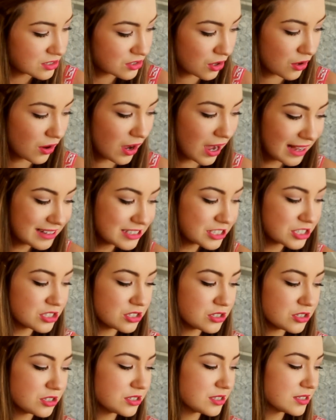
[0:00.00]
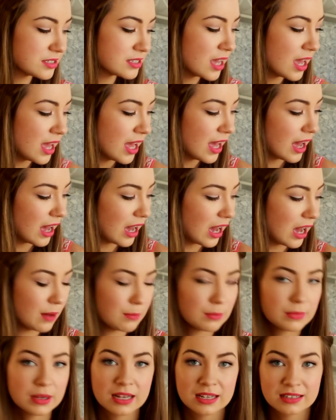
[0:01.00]
So I just use
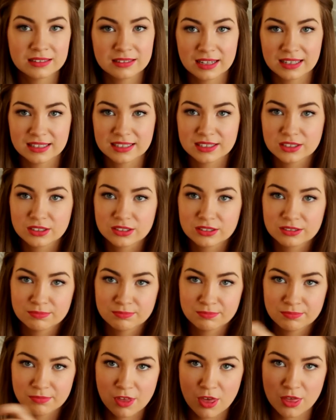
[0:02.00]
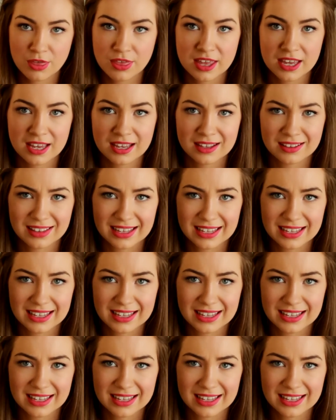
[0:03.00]
a little thing